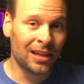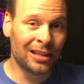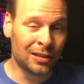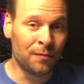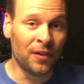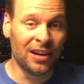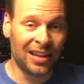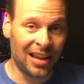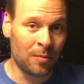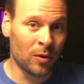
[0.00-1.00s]
It's a fun
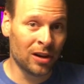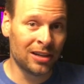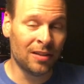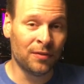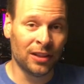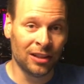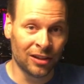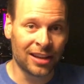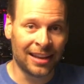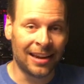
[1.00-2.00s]
game. We're going to definitely
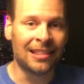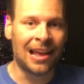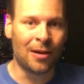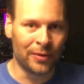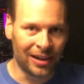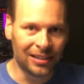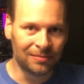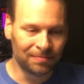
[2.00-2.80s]
look at getting that one.